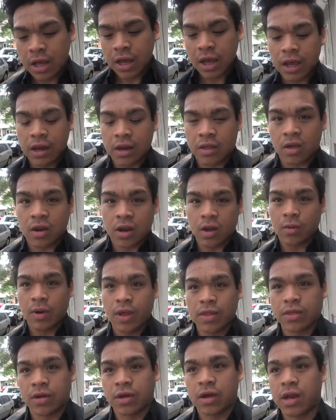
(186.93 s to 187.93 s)
and it's only one
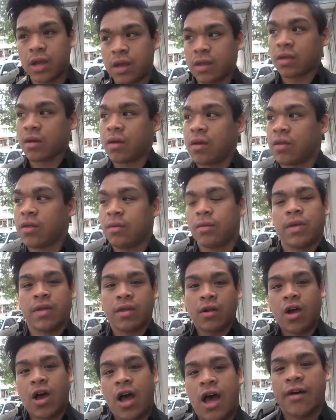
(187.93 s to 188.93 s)
thirty, so we've
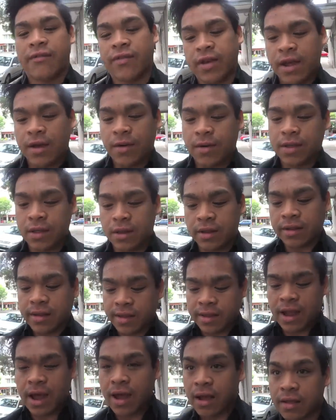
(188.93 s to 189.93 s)
still got half an hour till it
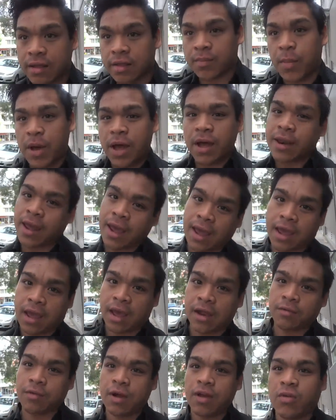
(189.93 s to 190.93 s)
starts, but hey,
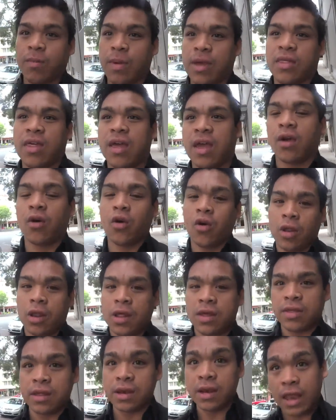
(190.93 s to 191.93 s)
I'd rather be there
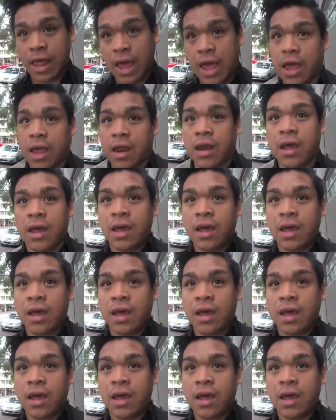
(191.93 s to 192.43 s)
early than late,